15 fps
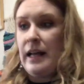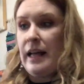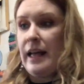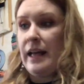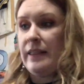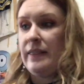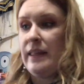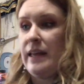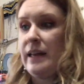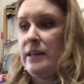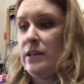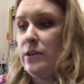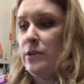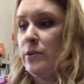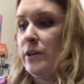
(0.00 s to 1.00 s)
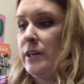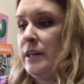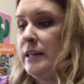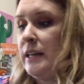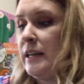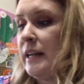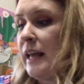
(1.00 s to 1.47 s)
And then you're going to
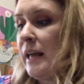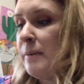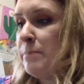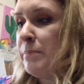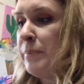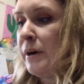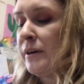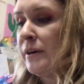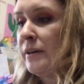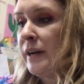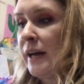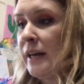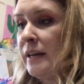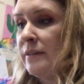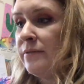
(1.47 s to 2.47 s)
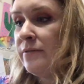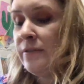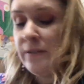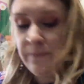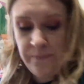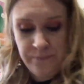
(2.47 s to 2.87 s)
need a butter knife,